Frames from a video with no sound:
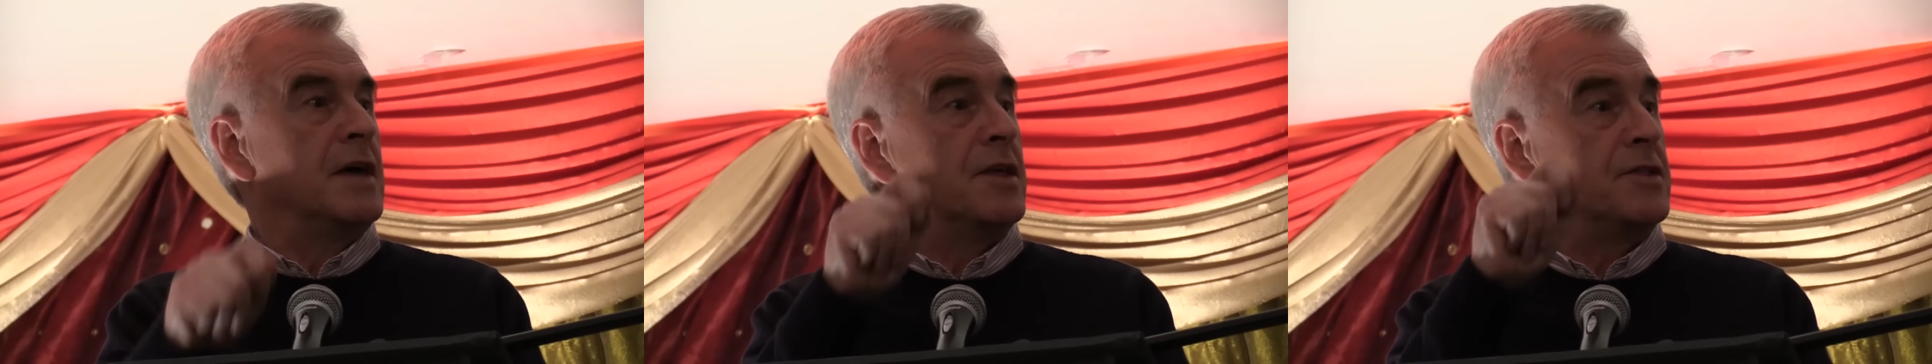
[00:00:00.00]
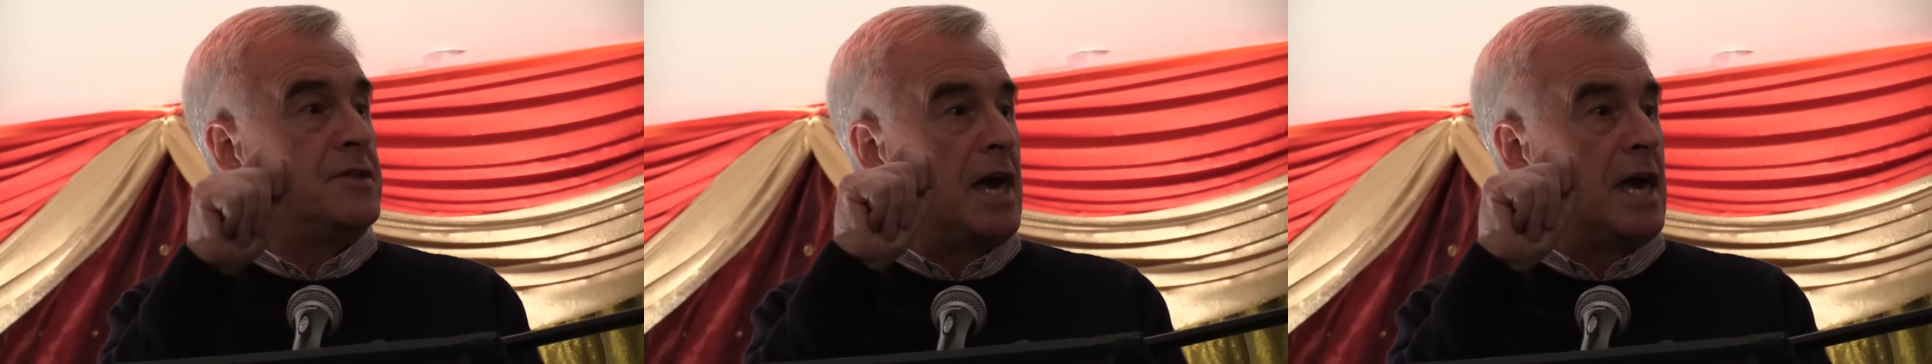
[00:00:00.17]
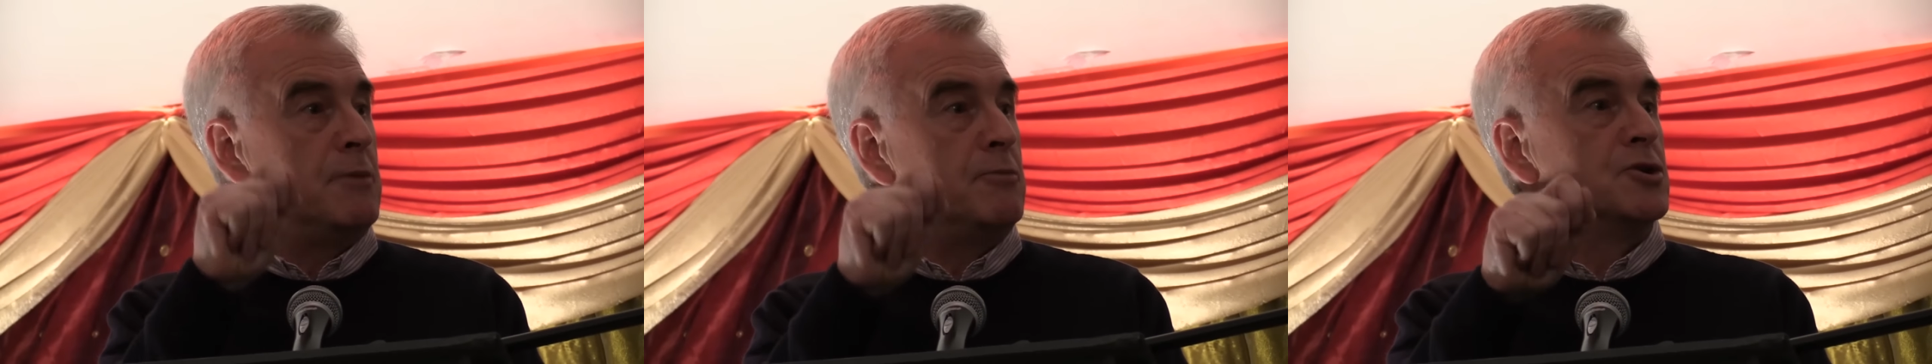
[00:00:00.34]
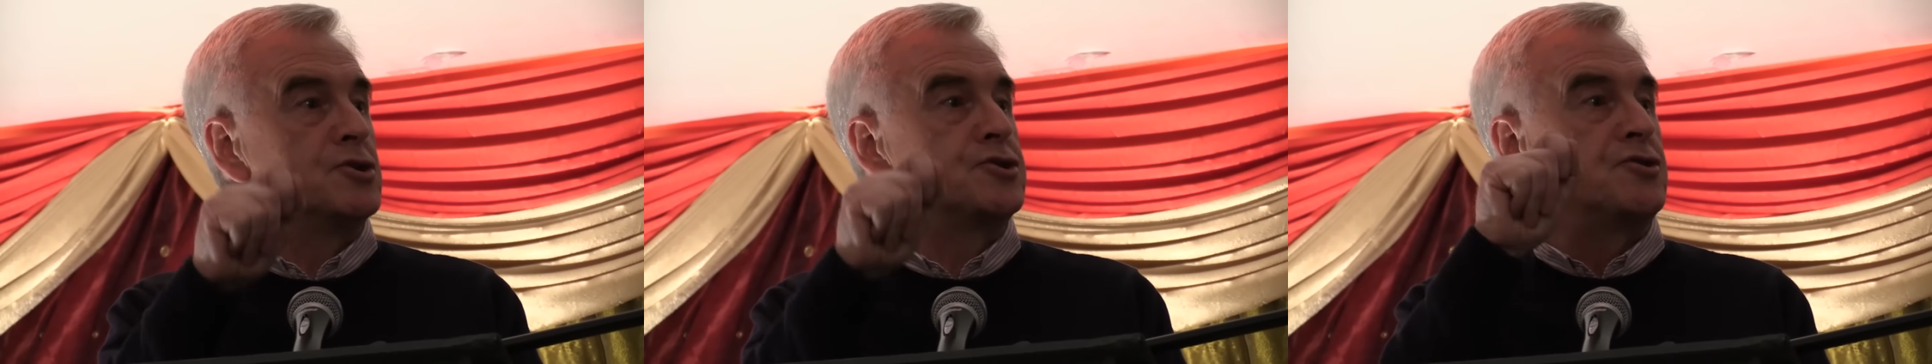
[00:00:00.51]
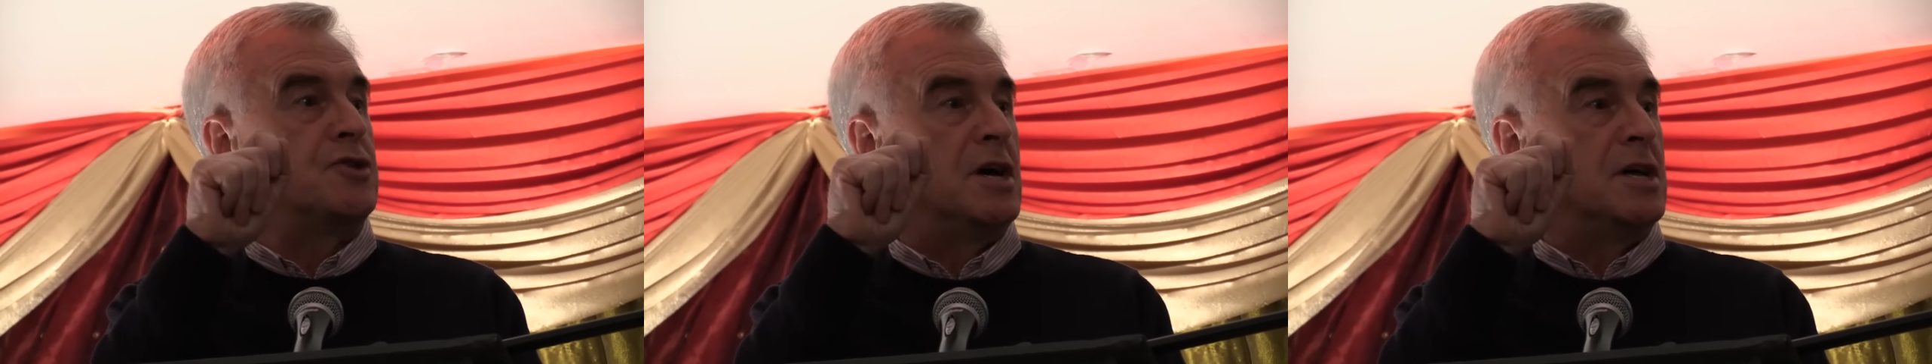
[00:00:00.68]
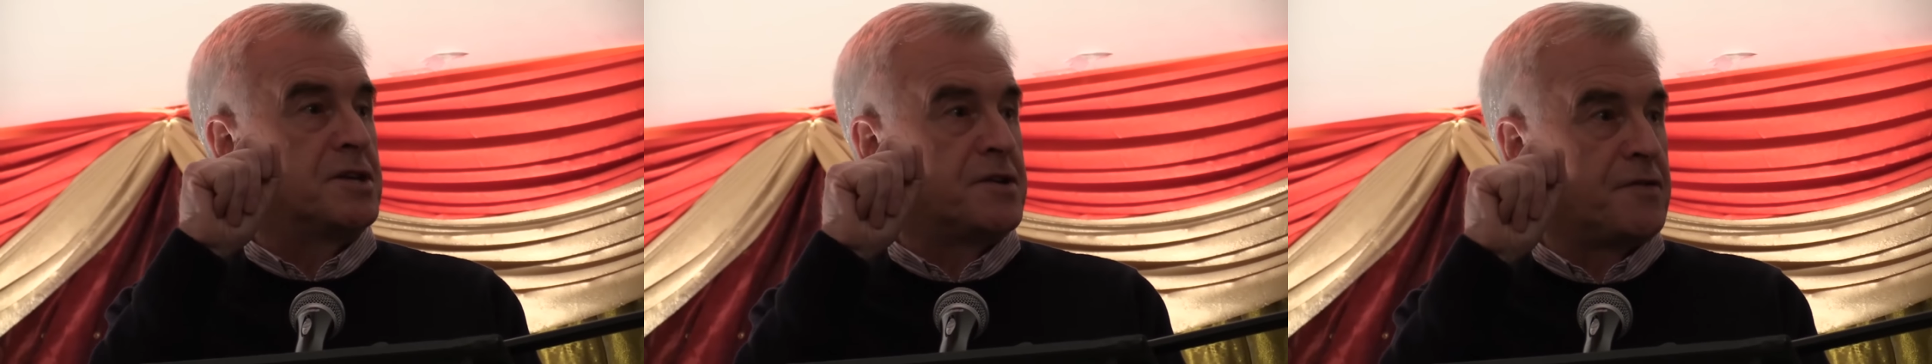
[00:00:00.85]
That they will
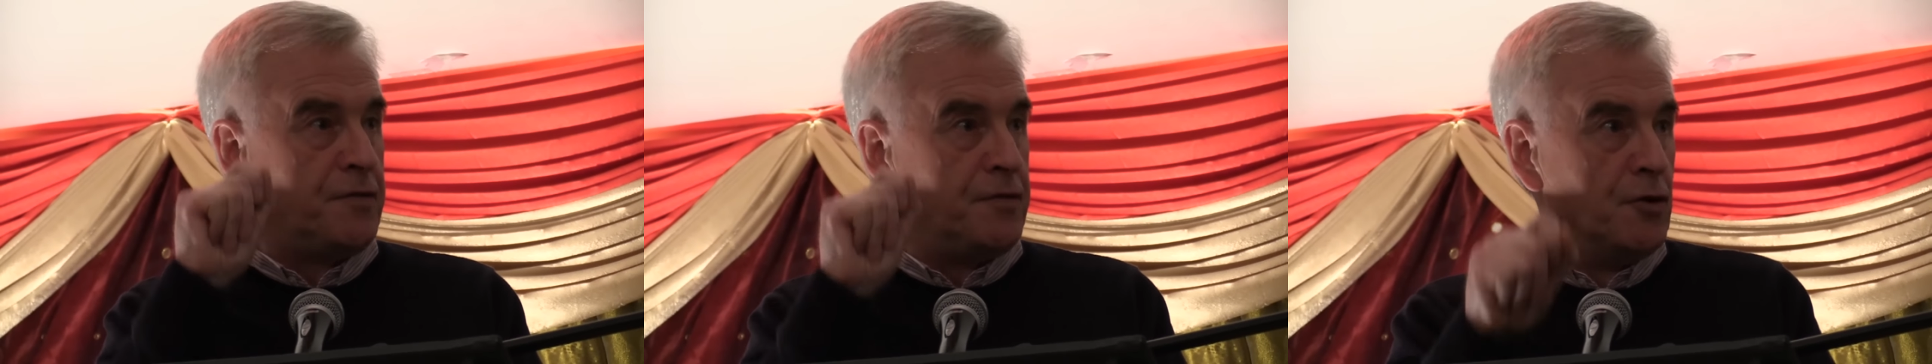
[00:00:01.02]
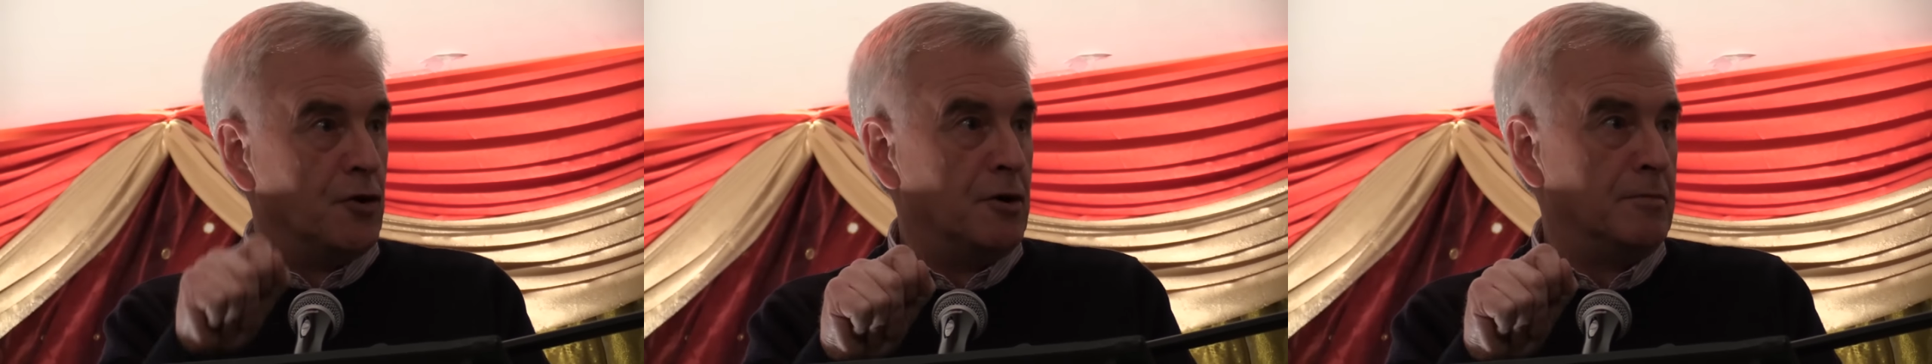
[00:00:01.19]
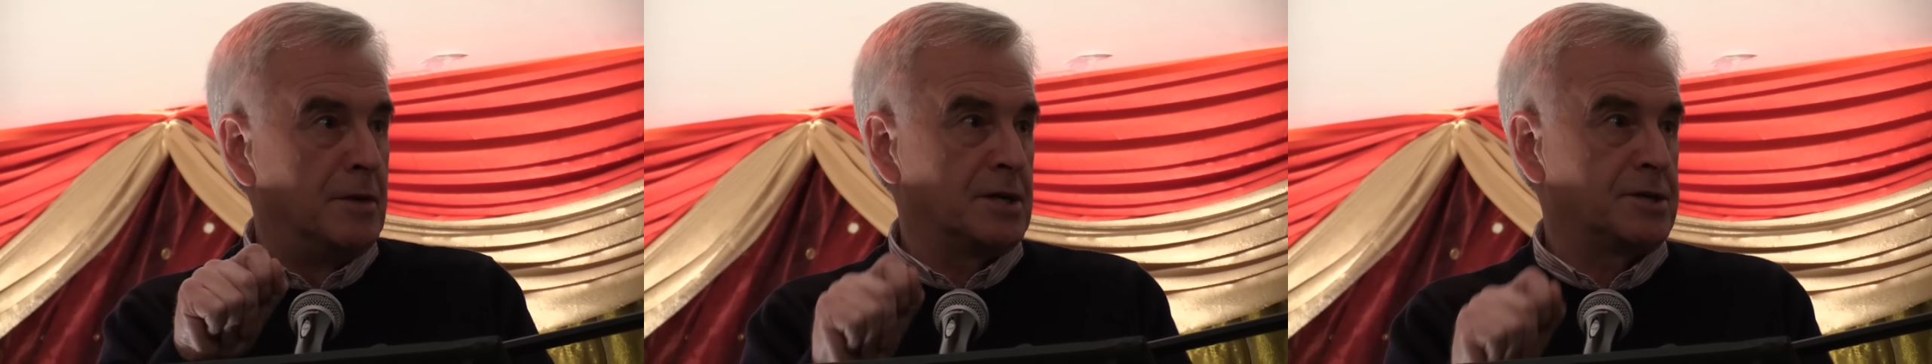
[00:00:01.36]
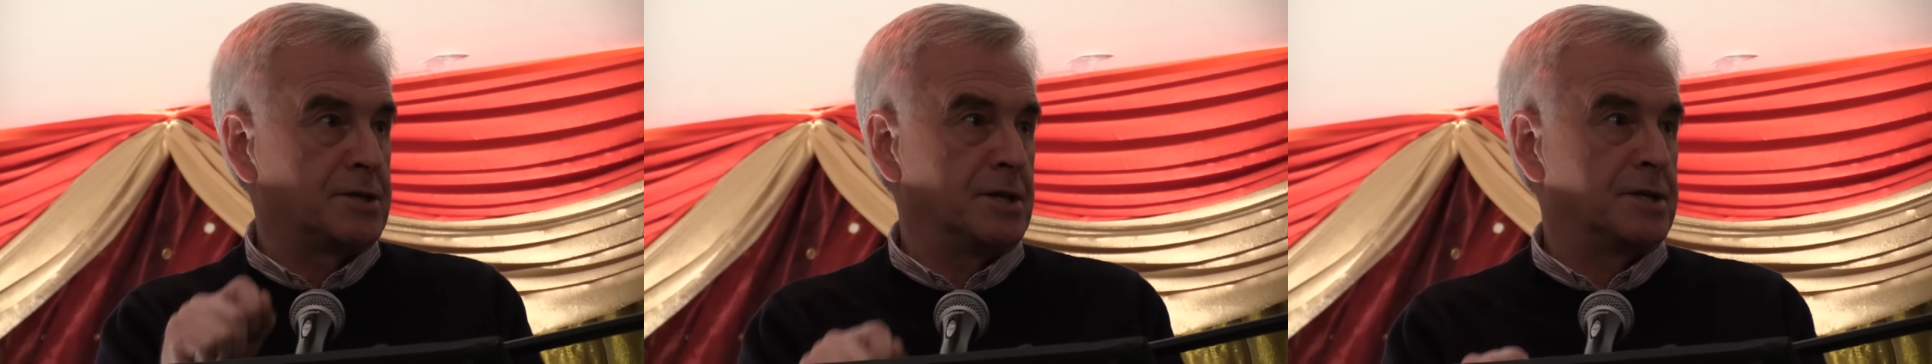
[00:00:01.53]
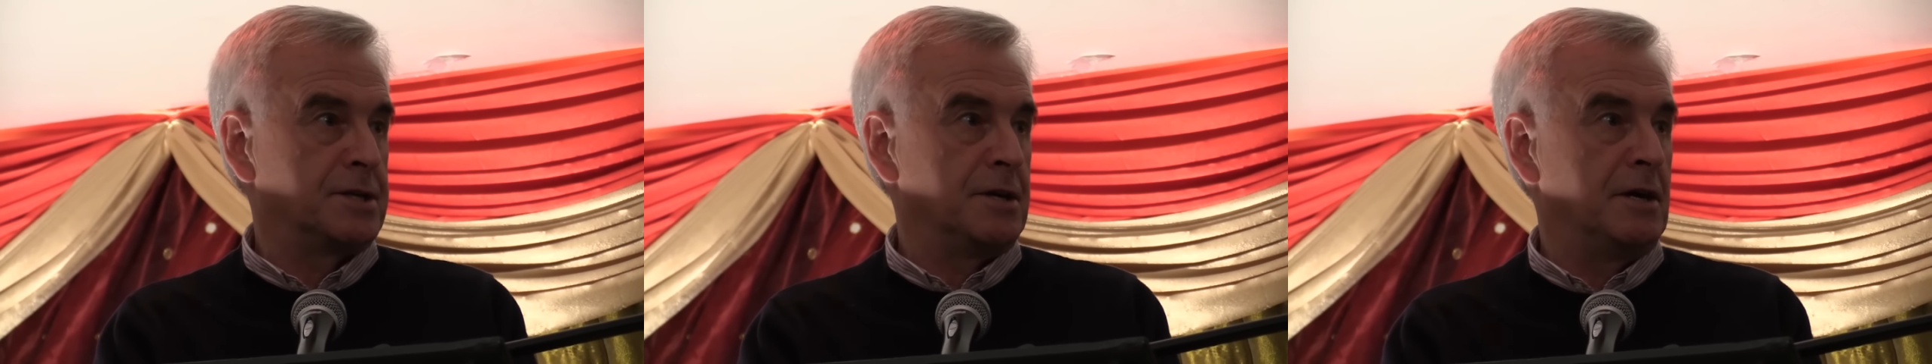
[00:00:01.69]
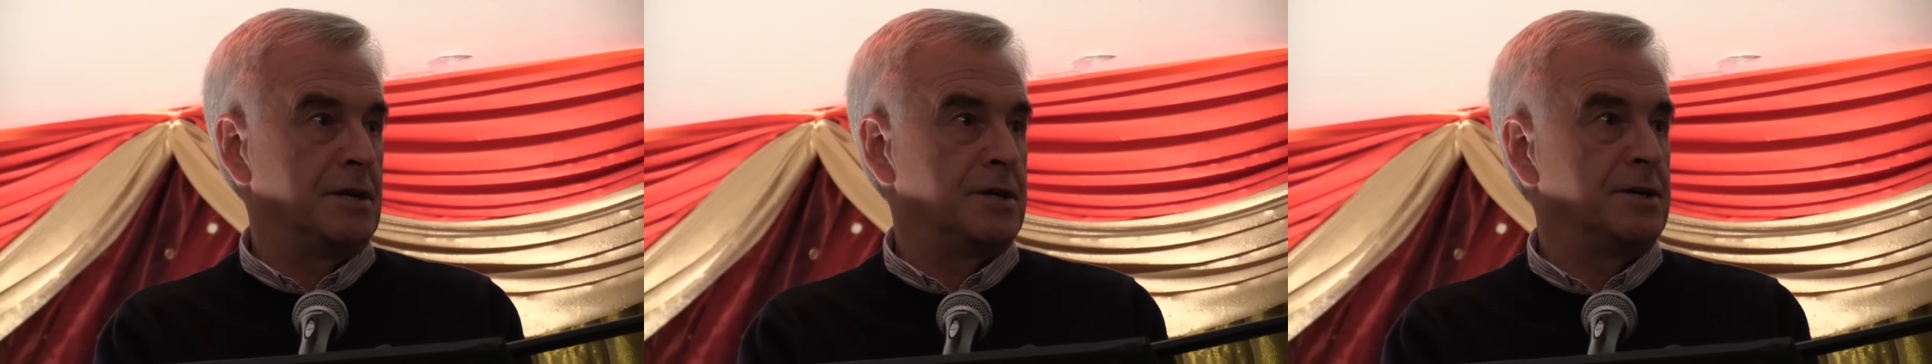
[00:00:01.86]
transform our
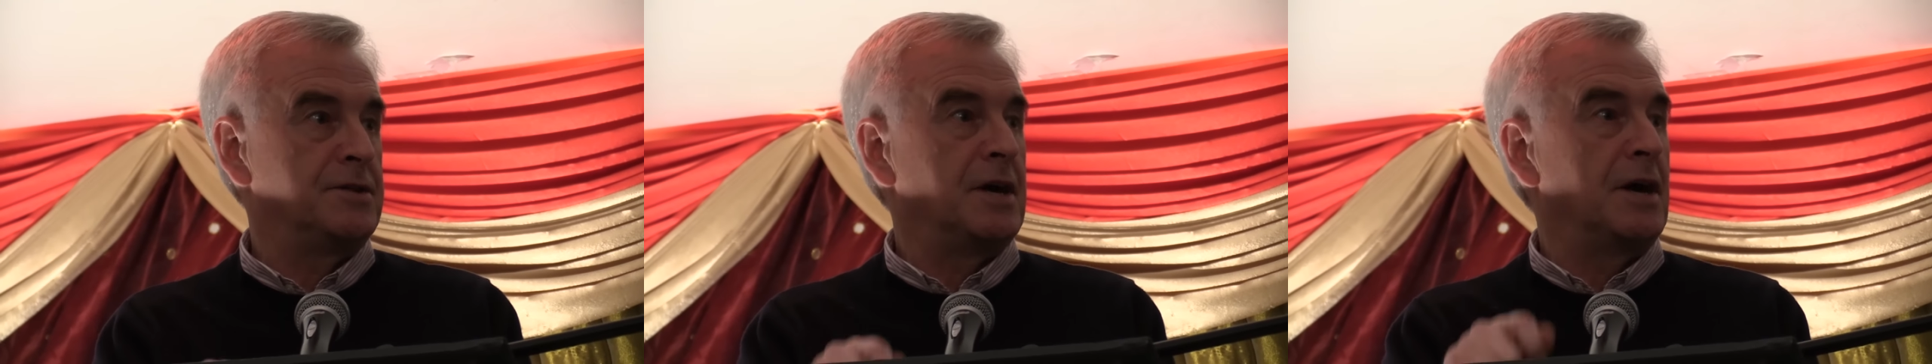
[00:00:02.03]
society,